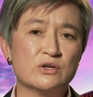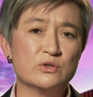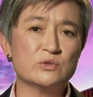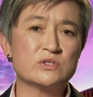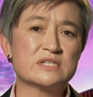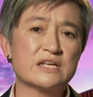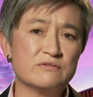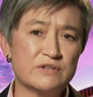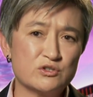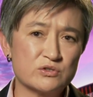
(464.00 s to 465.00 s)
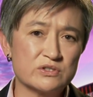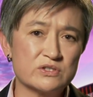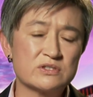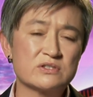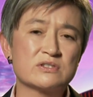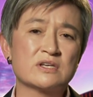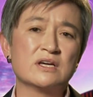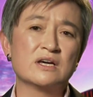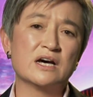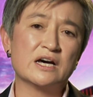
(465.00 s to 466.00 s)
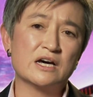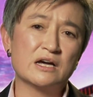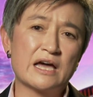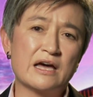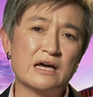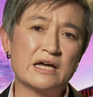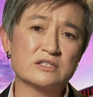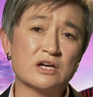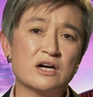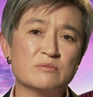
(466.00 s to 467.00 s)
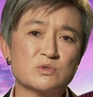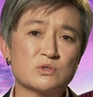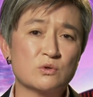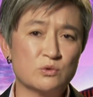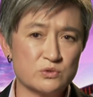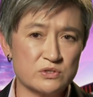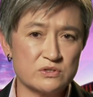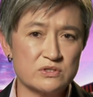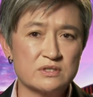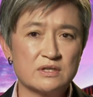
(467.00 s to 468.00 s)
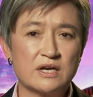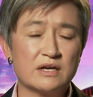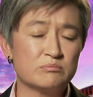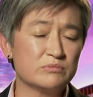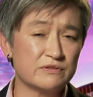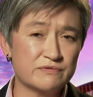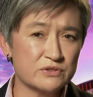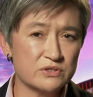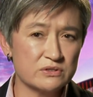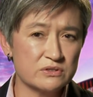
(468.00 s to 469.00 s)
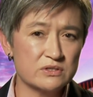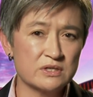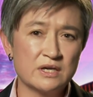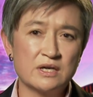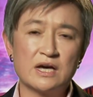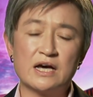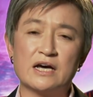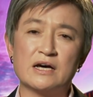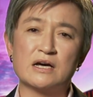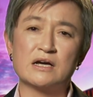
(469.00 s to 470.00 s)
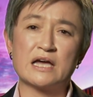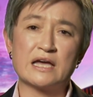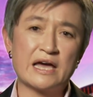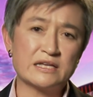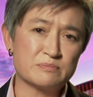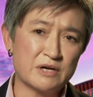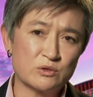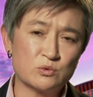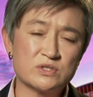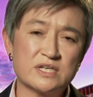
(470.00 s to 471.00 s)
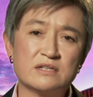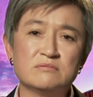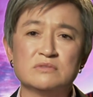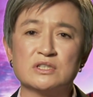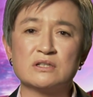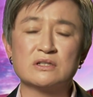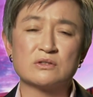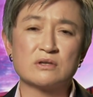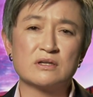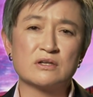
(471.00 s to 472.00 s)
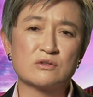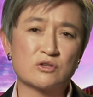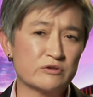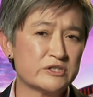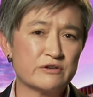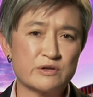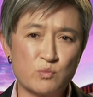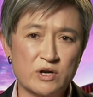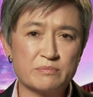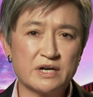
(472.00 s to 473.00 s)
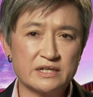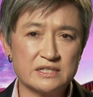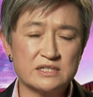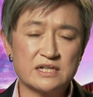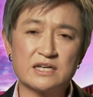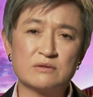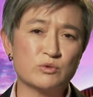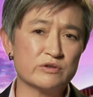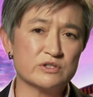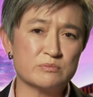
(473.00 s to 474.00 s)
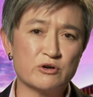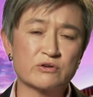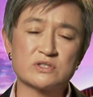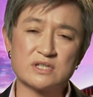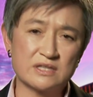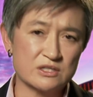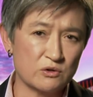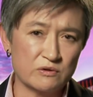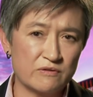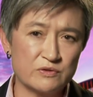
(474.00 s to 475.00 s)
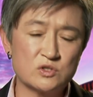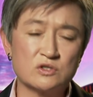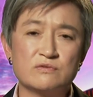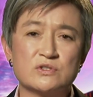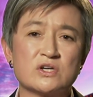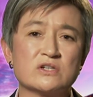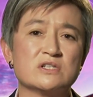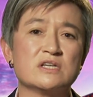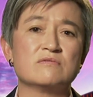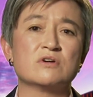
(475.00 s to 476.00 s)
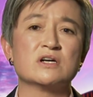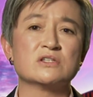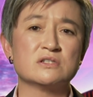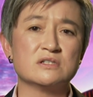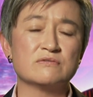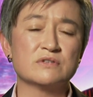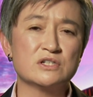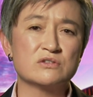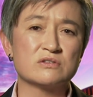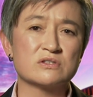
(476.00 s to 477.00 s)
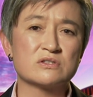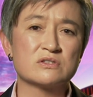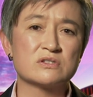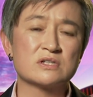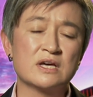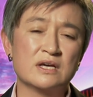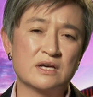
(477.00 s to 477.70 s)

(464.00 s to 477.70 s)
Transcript: whose set of interests at times causes differences. As Michael said, an authoritarian one-party state, we're a democracy that of itself is going to give rise to different interests